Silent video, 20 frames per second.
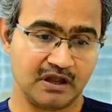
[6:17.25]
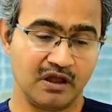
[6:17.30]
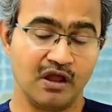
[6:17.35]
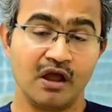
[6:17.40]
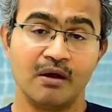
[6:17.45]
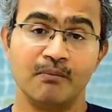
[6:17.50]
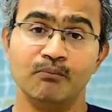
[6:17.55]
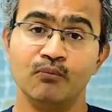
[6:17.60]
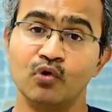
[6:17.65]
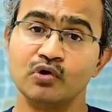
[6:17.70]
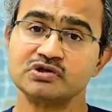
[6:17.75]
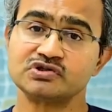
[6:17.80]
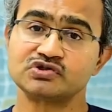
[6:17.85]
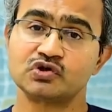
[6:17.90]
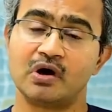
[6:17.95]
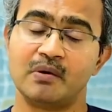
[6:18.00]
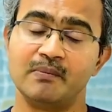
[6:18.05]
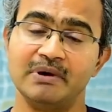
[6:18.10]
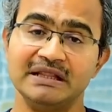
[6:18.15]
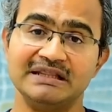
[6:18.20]
Most
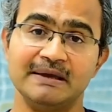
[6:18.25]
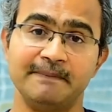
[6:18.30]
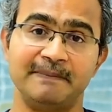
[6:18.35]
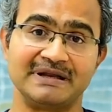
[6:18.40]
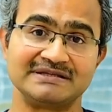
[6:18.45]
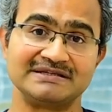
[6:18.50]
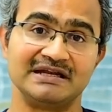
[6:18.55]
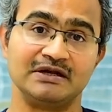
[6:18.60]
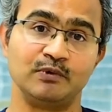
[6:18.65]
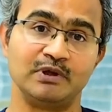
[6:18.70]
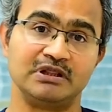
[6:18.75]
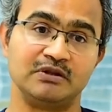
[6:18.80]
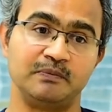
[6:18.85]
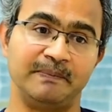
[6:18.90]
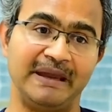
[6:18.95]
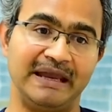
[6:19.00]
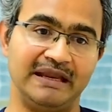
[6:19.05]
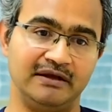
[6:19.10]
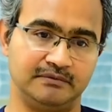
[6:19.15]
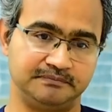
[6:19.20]
commonly they present with
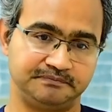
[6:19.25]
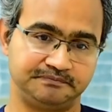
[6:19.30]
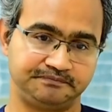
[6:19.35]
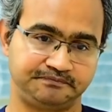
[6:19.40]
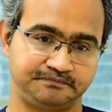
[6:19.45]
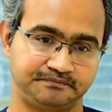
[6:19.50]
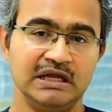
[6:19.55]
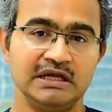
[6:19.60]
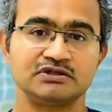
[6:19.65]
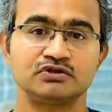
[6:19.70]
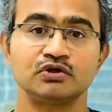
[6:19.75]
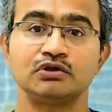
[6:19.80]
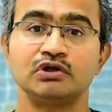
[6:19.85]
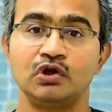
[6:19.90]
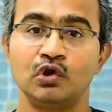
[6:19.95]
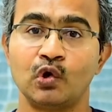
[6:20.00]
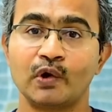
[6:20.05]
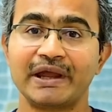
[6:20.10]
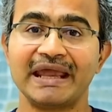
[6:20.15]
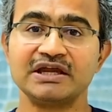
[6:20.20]
pain. So the
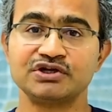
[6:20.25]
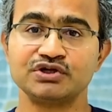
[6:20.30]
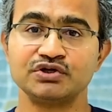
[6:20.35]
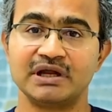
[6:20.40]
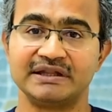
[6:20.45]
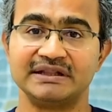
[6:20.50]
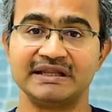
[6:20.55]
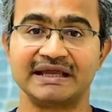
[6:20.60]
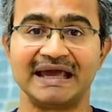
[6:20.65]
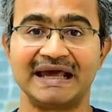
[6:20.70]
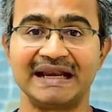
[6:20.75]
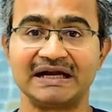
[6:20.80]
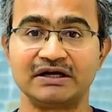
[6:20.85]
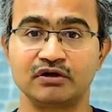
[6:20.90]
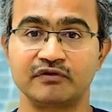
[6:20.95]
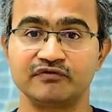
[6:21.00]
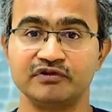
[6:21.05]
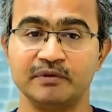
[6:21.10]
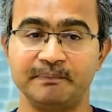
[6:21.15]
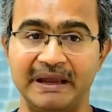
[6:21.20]
location and the character
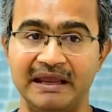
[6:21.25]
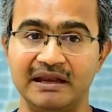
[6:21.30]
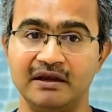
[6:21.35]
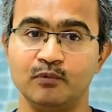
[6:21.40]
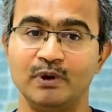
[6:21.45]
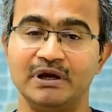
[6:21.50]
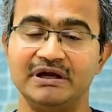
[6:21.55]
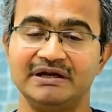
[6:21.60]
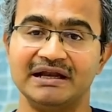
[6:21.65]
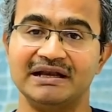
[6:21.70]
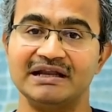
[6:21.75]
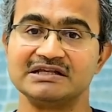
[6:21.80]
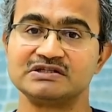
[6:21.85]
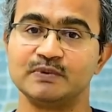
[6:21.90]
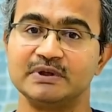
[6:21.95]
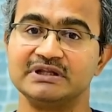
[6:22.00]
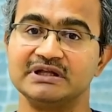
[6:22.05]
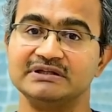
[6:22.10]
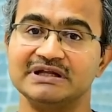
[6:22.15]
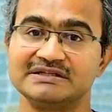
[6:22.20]
of the pain will tell us
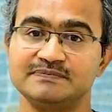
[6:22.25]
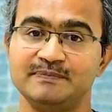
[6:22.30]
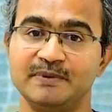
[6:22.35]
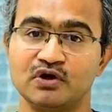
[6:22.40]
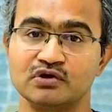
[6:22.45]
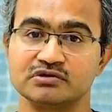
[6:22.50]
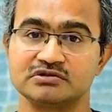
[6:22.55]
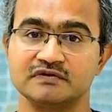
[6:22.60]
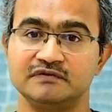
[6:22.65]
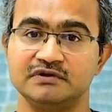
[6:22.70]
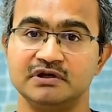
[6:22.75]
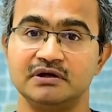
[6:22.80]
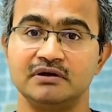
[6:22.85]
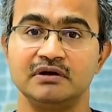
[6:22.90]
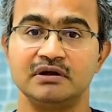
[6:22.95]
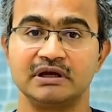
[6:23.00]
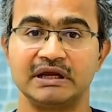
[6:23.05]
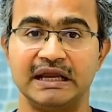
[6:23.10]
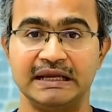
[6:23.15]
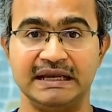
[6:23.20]
whether that's because of the
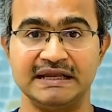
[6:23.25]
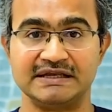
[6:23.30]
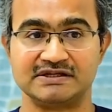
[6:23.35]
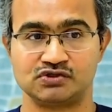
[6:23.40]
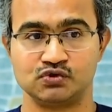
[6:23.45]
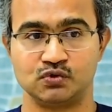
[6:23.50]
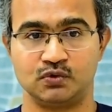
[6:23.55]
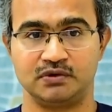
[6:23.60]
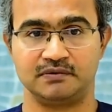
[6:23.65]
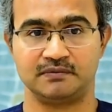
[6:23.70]
kidney stone.